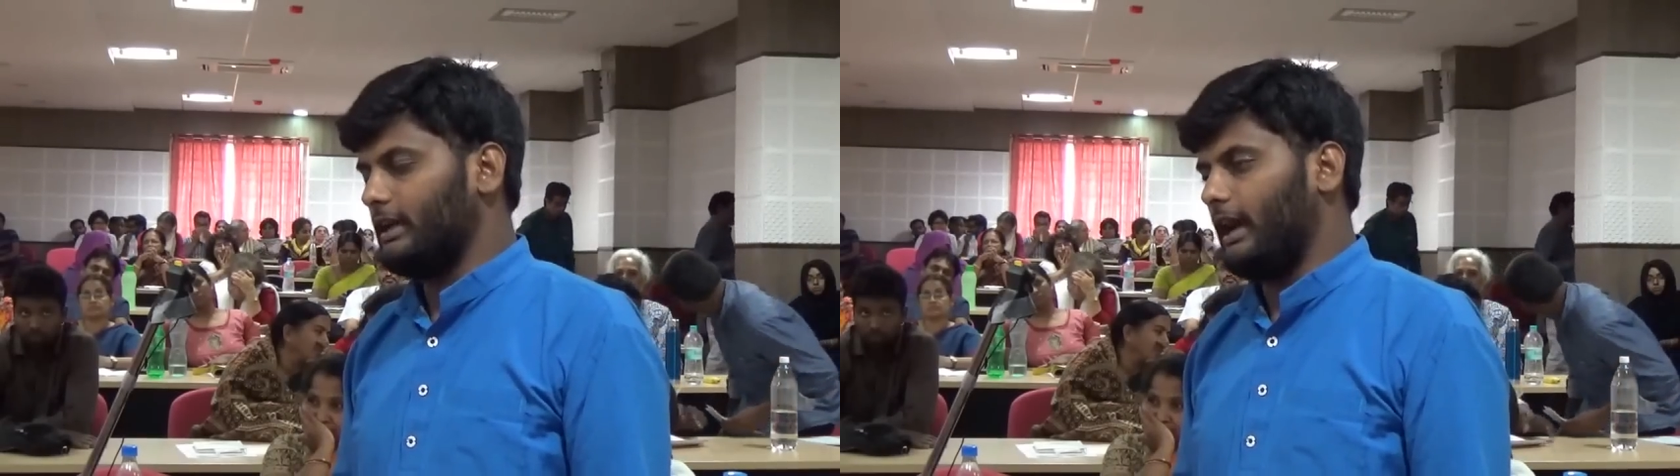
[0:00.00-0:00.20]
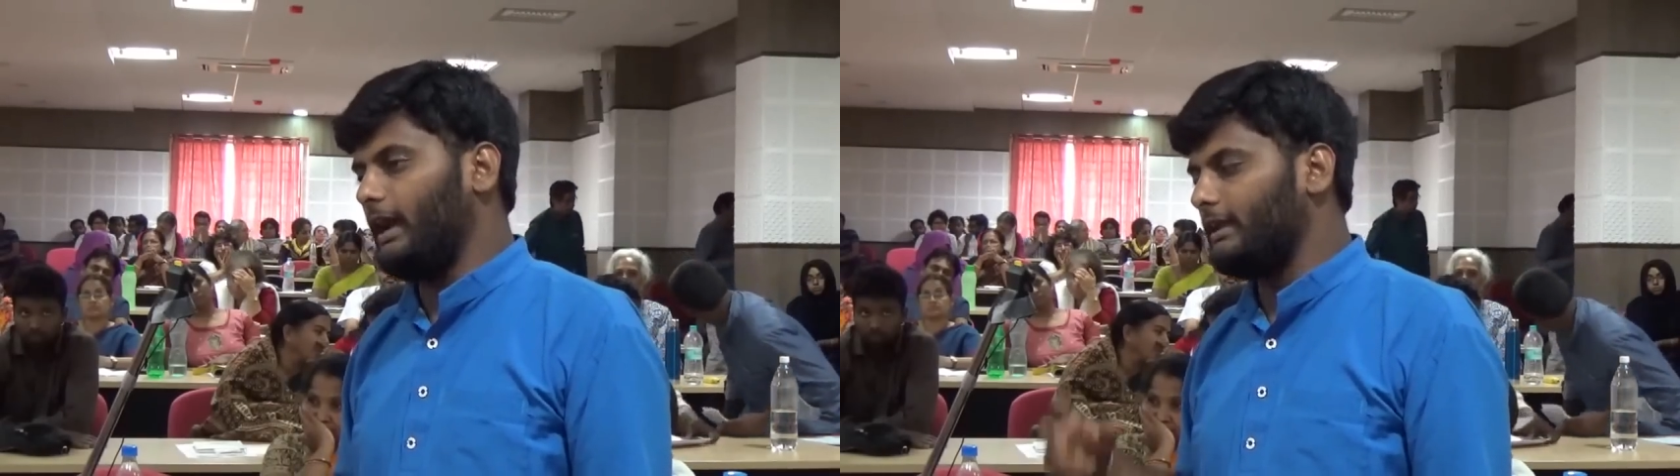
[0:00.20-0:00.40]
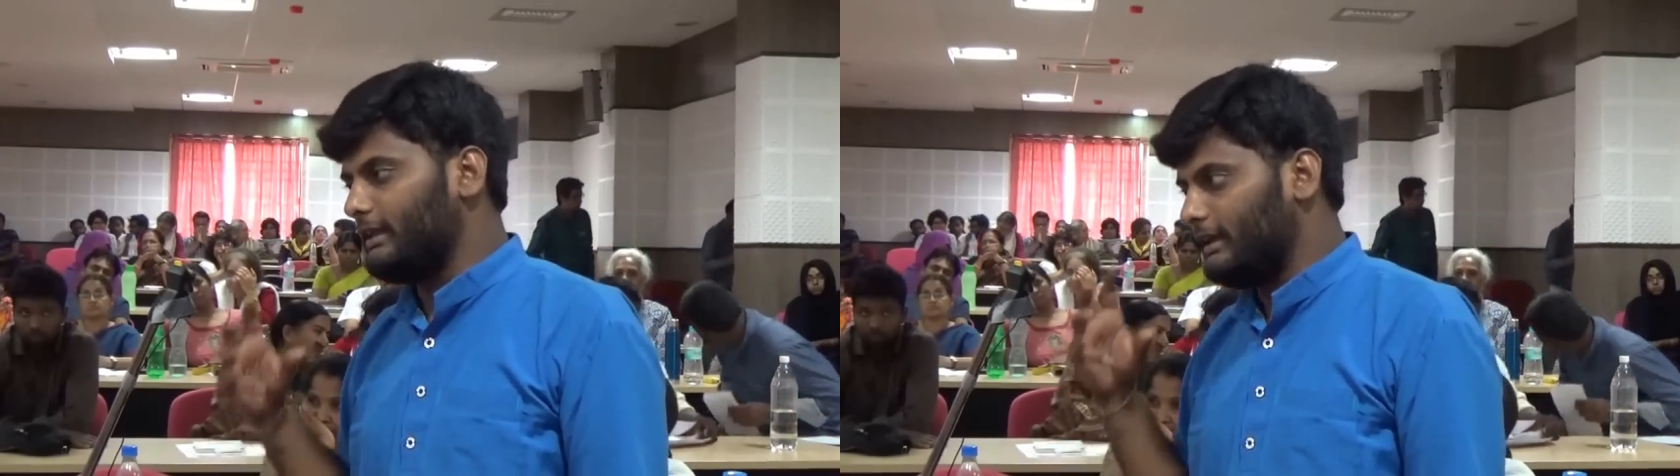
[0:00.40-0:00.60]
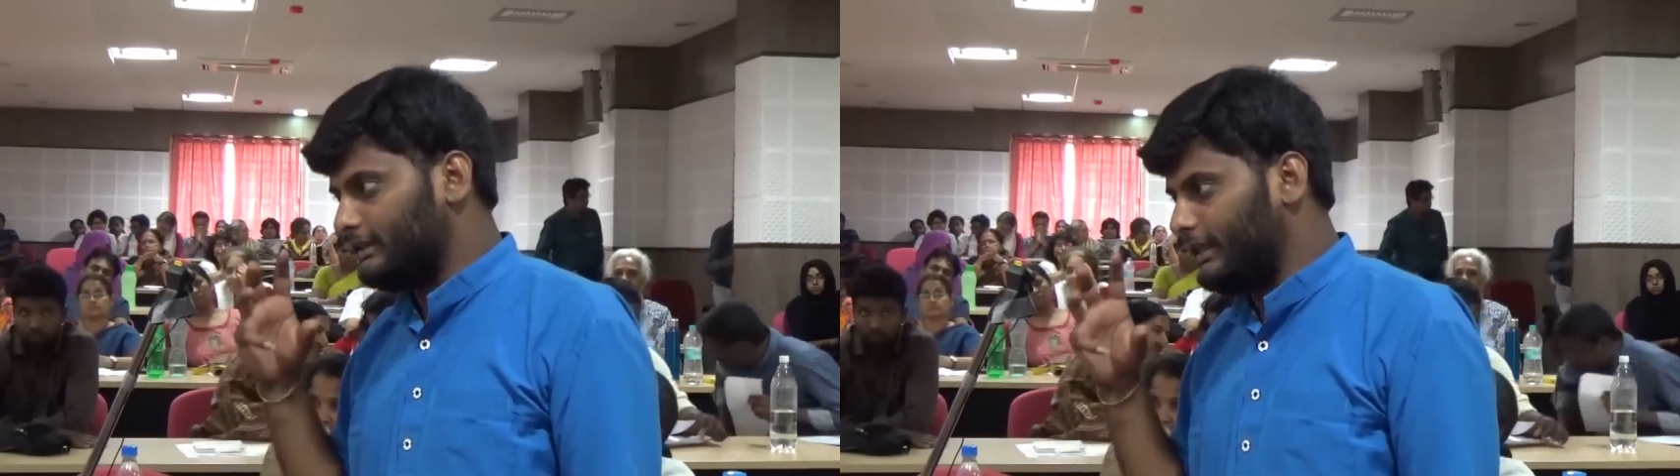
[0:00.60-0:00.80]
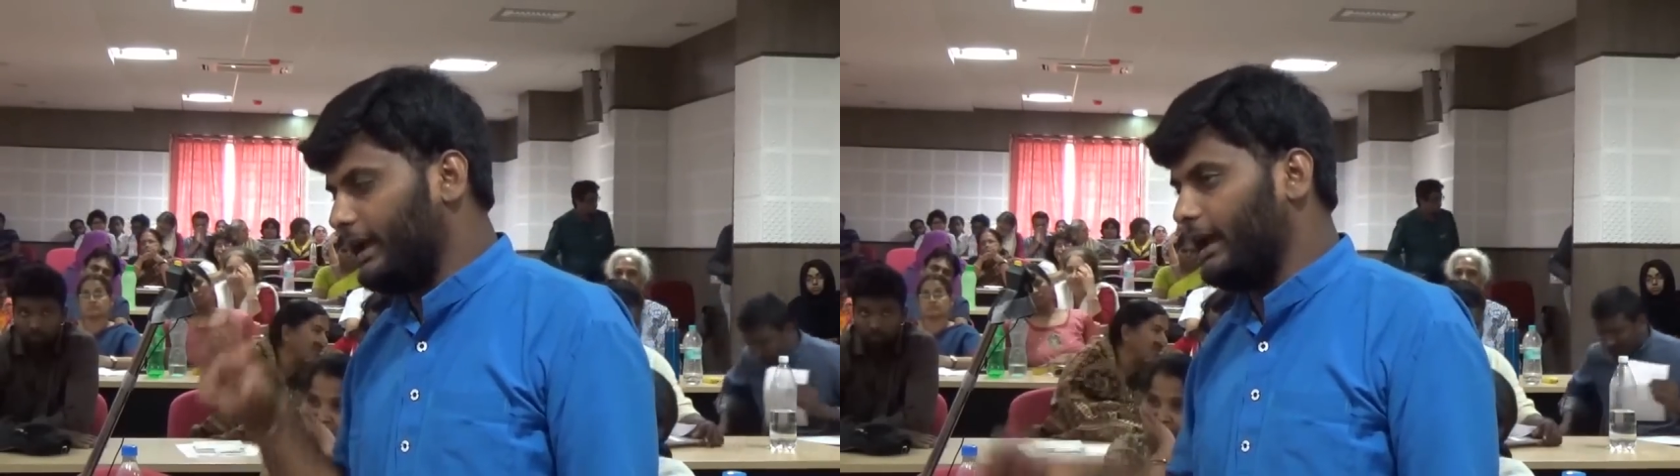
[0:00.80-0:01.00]
And
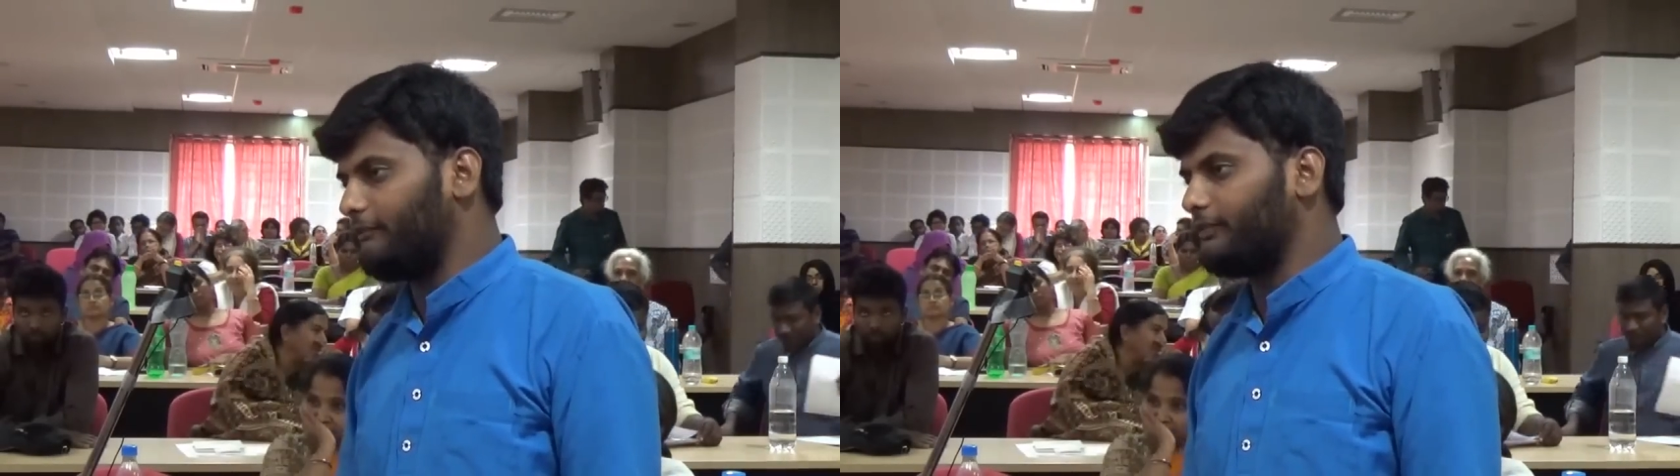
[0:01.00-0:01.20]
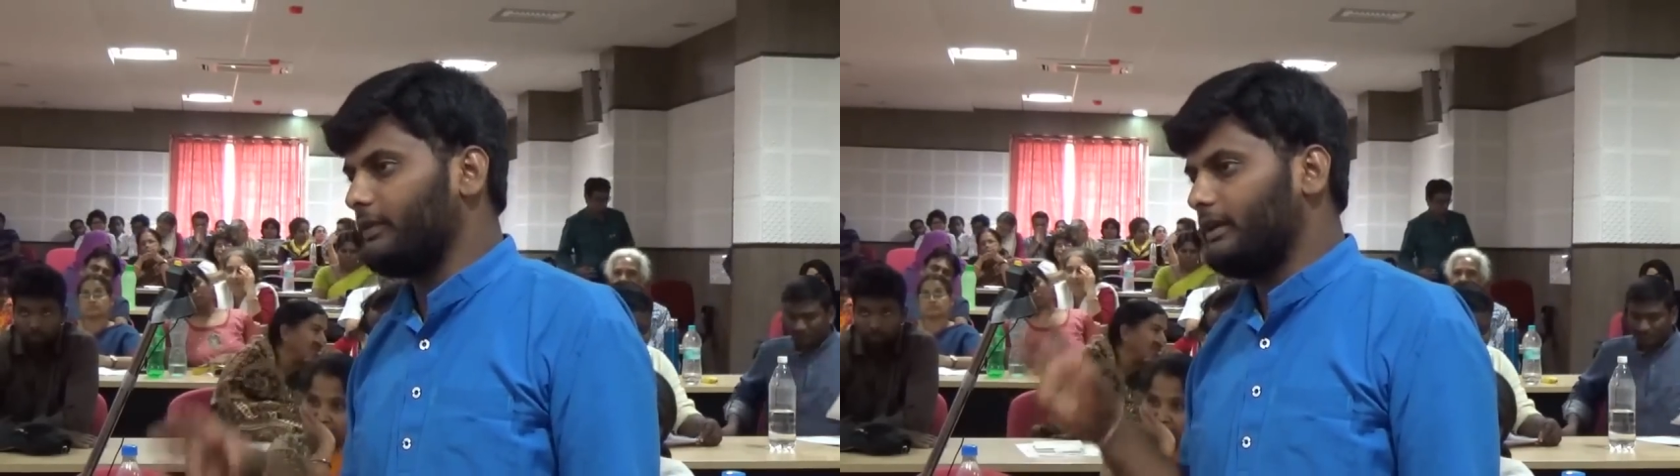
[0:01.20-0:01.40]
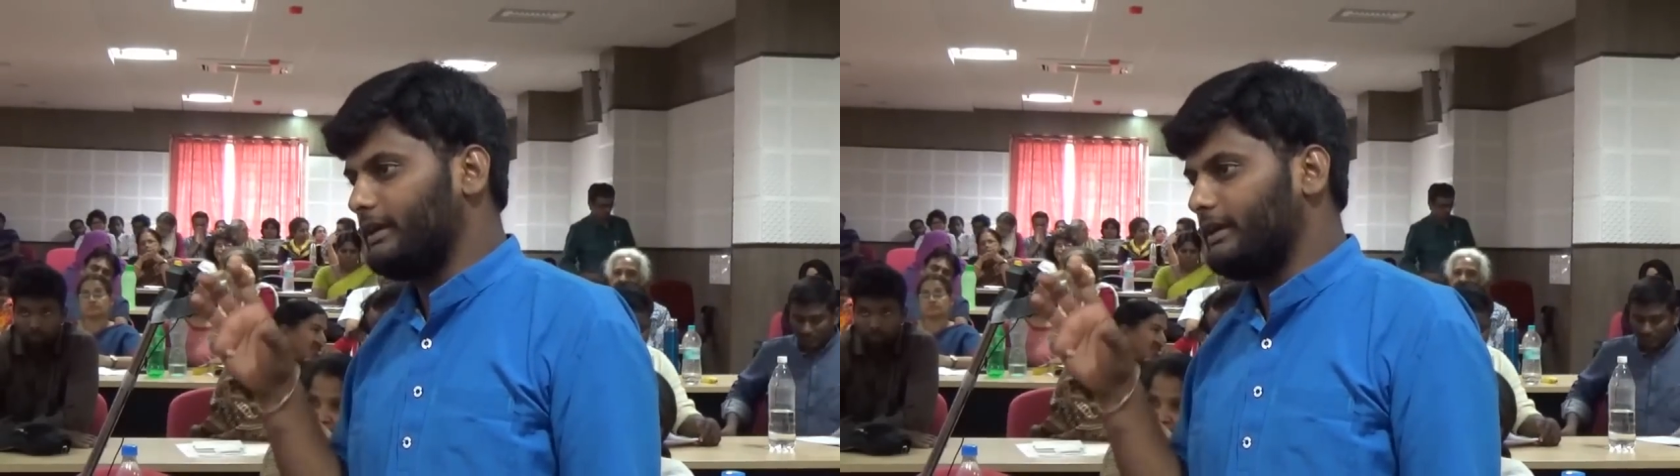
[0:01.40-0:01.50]
they have